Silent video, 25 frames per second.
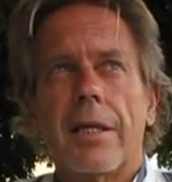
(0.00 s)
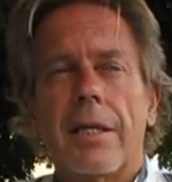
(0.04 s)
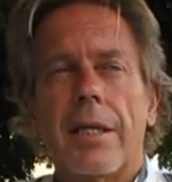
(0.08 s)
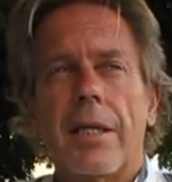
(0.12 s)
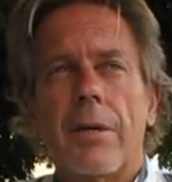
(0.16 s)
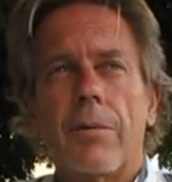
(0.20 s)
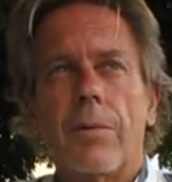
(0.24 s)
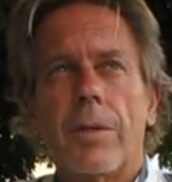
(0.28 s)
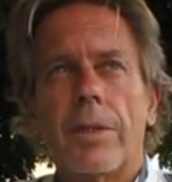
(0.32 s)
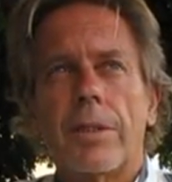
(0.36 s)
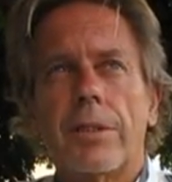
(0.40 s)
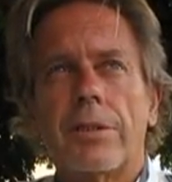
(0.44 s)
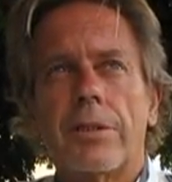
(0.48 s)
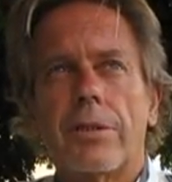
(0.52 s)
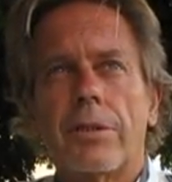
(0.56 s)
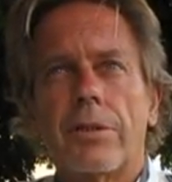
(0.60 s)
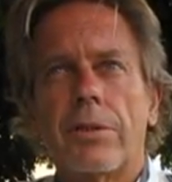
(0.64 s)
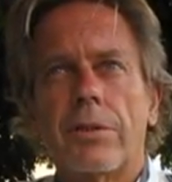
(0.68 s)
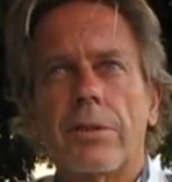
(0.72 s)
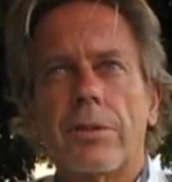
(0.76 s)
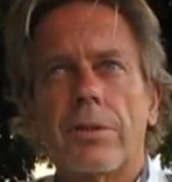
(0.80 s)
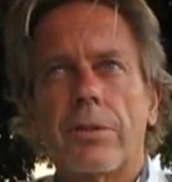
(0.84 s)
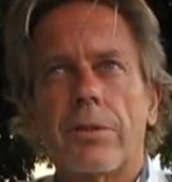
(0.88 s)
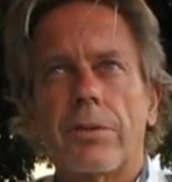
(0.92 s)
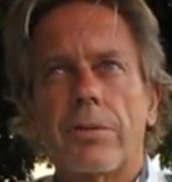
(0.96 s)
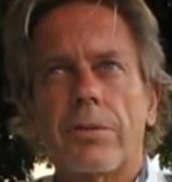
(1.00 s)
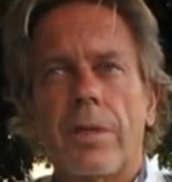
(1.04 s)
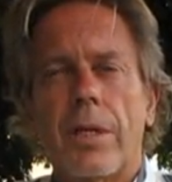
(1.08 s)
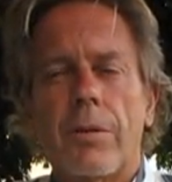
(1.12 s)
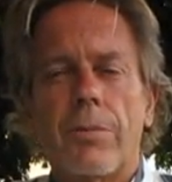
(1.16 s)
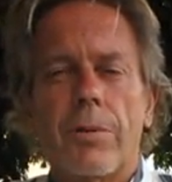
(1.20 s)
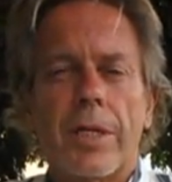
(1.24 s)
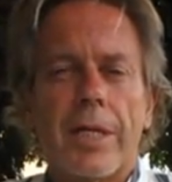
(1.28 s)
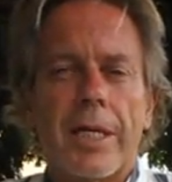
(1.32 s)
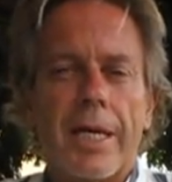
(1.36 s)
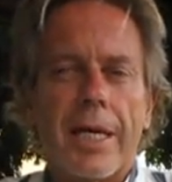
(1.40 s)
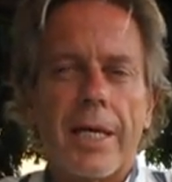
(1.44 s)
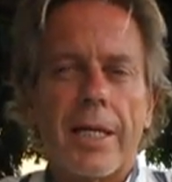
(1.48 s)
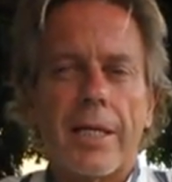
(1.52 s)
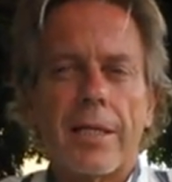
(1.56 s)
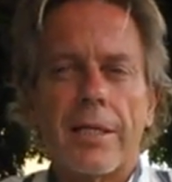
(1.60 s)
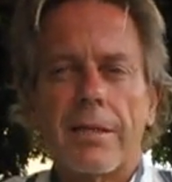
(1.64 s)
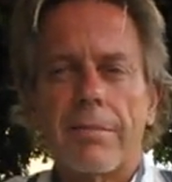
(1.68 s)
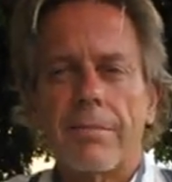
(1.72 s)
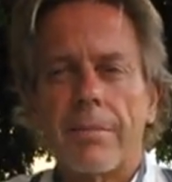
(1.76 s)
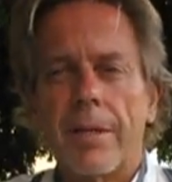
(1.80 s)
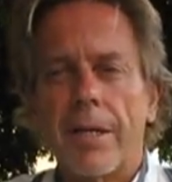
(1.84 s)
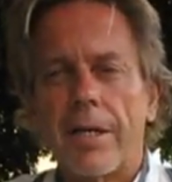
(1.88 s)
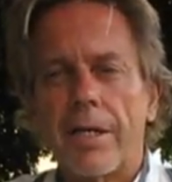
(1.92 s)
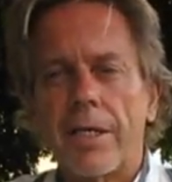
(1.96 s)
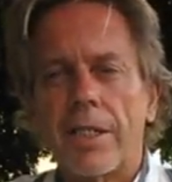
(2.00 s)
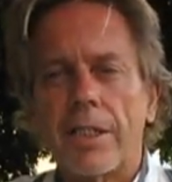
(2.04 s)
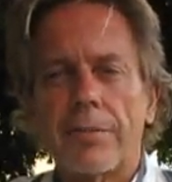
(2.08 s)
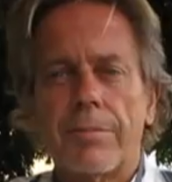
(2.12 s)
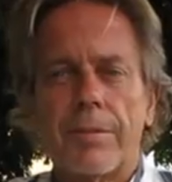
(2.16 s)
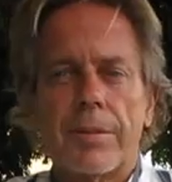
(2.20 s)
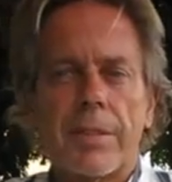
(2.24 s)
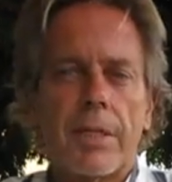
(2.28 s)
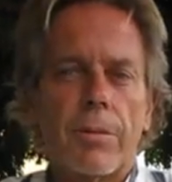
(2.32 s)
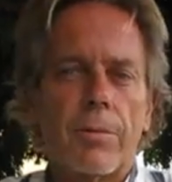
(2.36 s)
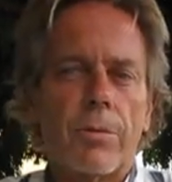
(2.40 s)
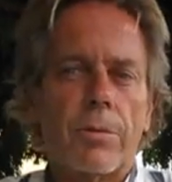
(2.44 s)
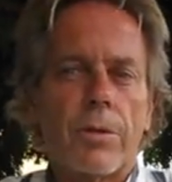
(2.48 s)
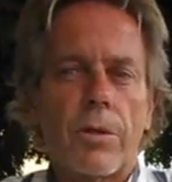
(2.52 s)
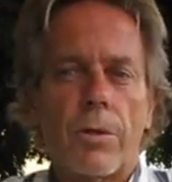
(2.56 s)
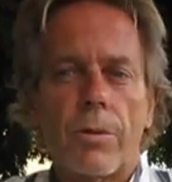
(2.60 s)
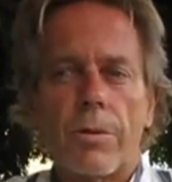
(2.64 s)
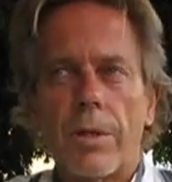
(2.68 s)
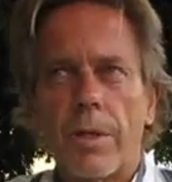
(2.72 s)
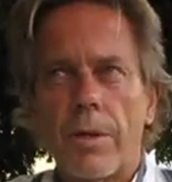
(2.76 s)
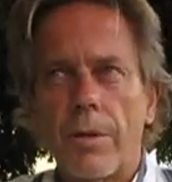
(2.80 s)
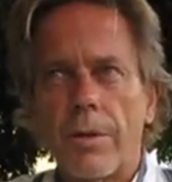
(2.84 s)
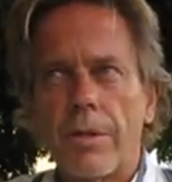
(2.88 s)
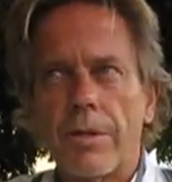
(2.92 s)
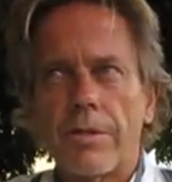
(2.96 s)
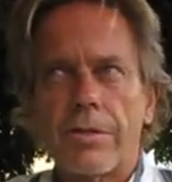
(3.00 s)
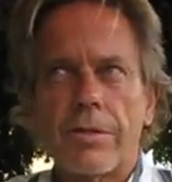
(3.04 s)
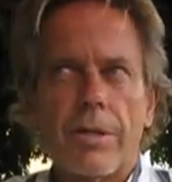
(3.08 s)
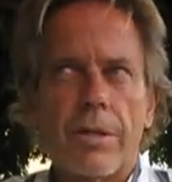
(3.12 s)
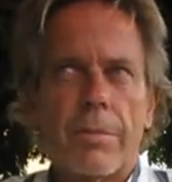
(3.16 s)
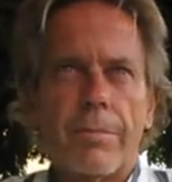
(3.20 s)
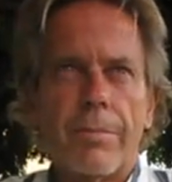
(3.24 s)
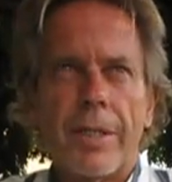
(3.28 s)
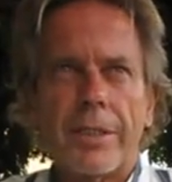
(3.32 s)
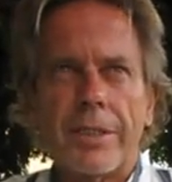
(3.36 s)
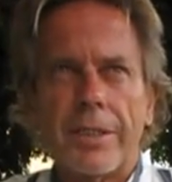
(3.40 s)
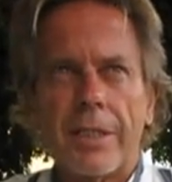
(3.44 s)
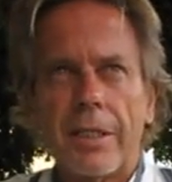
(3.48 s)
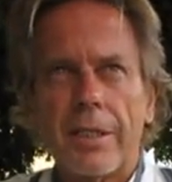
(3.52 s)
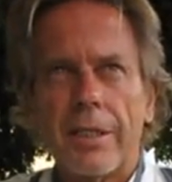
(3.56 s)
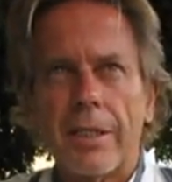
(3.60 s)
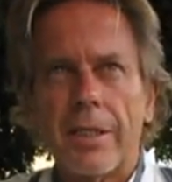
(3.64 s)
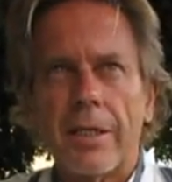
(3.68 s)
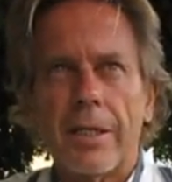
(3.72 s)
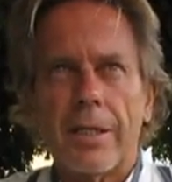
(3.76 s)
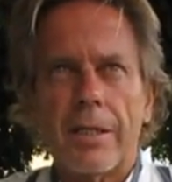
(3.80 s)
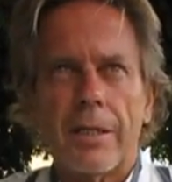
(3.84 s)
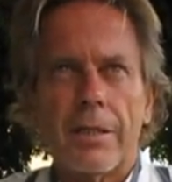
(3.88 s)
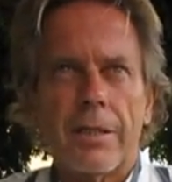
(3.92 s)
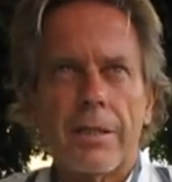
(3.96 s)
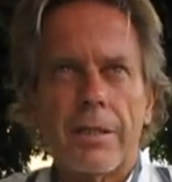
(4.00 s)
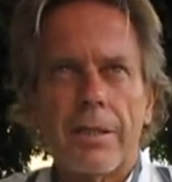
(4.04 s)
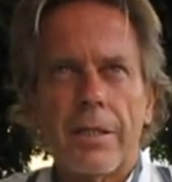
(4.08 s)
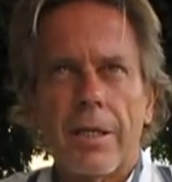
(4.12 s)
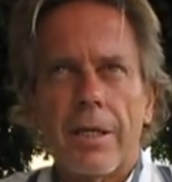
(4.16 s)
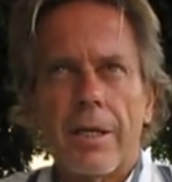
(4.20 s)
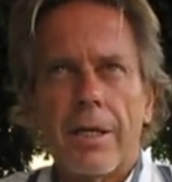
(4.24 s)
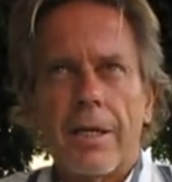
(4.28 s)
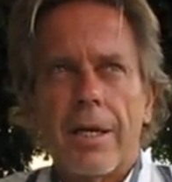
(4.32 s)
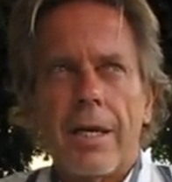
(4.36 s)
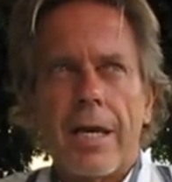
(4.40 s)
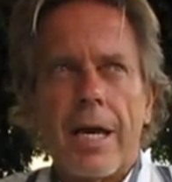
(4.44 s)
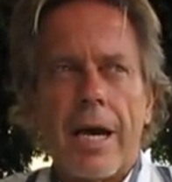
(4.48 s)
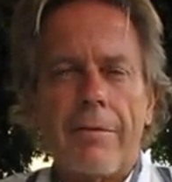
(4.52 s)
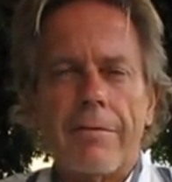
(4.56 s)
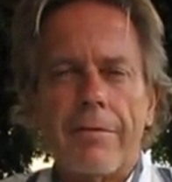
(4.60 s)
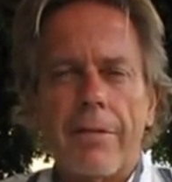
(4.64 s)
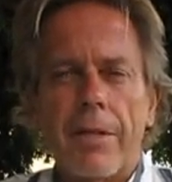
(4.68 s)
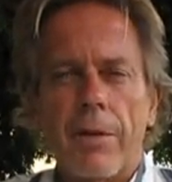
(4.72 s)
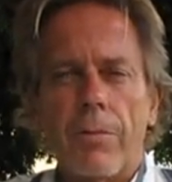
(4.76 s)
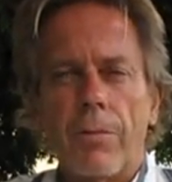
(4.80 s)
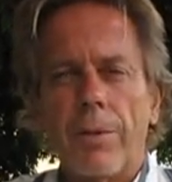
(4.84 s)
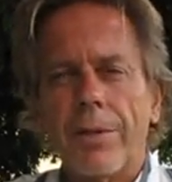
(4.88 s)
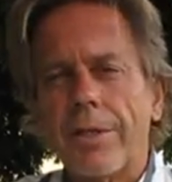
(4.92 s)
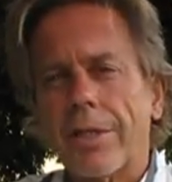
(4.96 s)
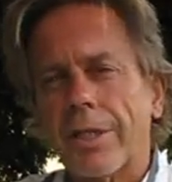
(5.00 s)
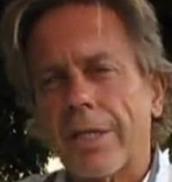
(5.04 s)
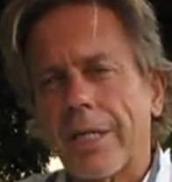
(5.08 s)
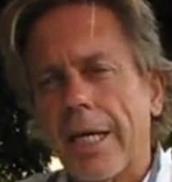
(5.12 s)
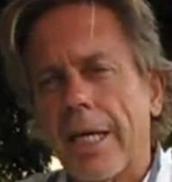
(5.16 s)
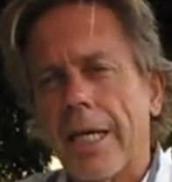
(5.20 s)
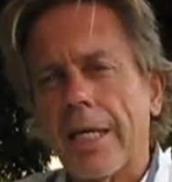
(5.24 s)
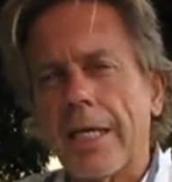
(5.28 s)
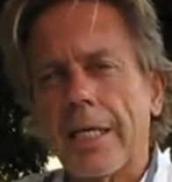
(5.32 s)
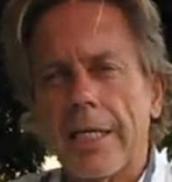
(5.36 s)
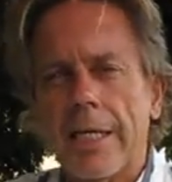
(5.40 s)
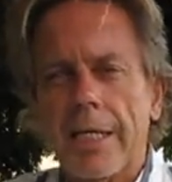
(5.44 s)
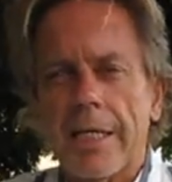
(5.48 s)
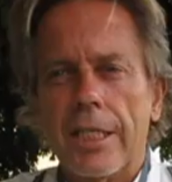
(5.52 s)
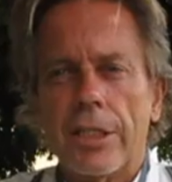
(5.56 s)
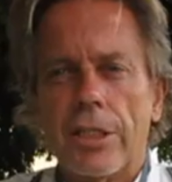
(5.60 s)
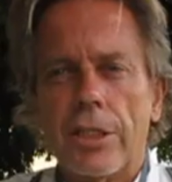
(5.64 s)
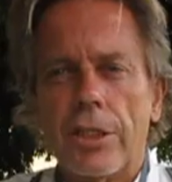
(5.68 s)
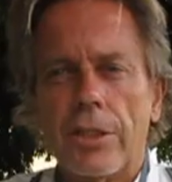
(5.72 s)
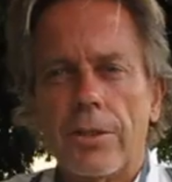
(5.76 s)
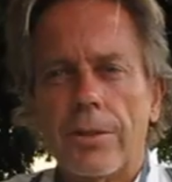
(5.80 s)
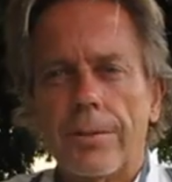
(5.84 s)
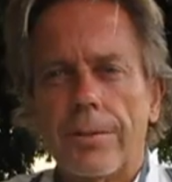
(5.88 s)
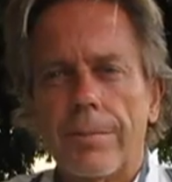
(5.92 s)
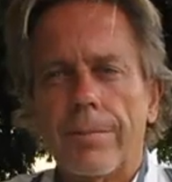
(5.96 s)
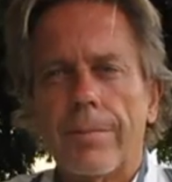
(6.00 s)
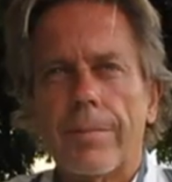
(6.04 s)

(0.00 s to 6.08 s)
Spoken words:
They want to end the marriage, but they don't. So they're basically they want their cake and eat it too.